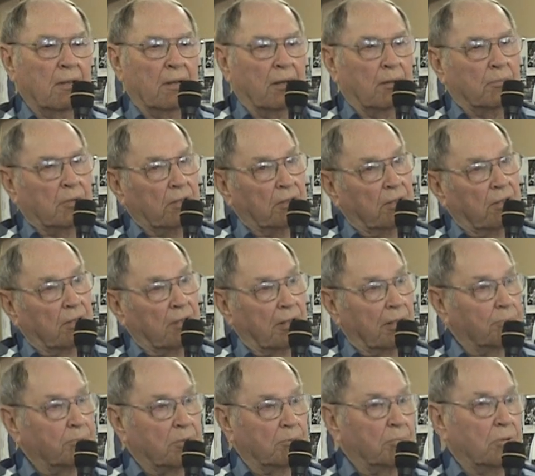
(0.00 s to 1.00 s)
I mean,
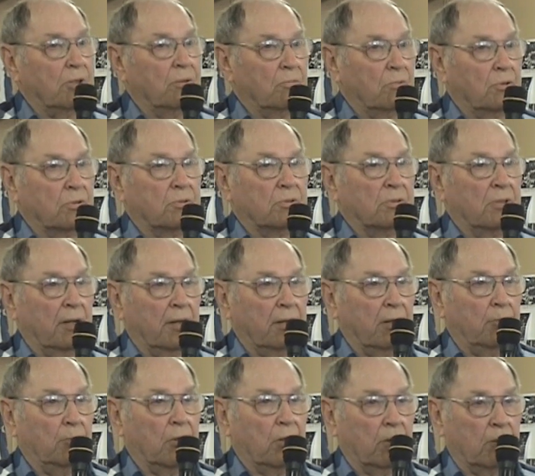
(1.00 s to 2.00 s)
Dunlap to me was
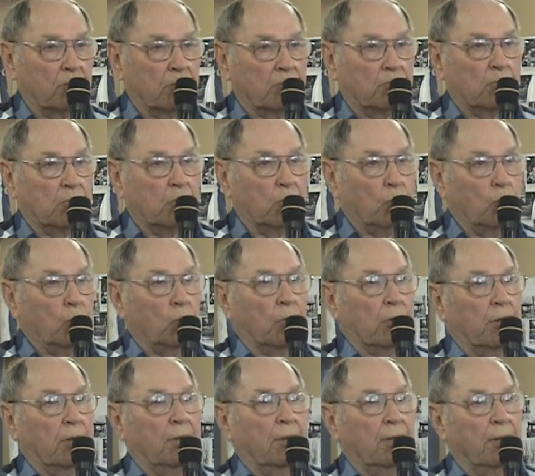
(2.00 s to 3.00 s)
90 miles from
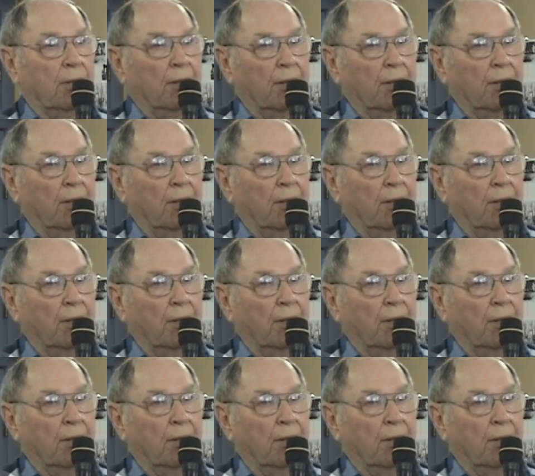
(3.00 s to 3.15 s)
nowhere.